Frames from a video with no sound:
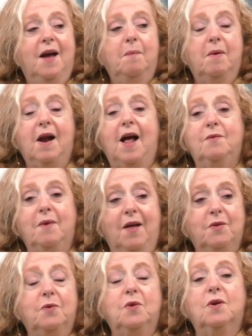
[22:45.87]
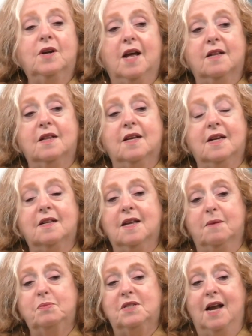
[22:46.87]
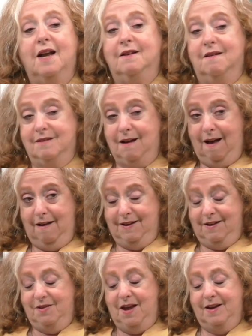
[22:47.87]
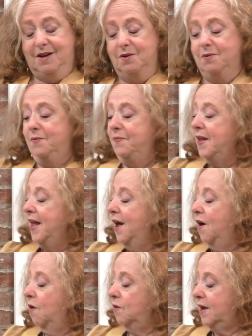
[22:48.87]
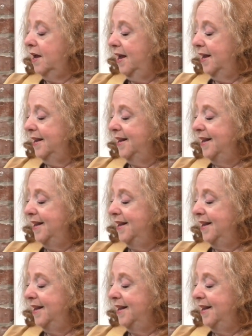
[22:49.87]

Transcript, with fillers: but I'd rather look at the clips and Natalia, thank you. Okay,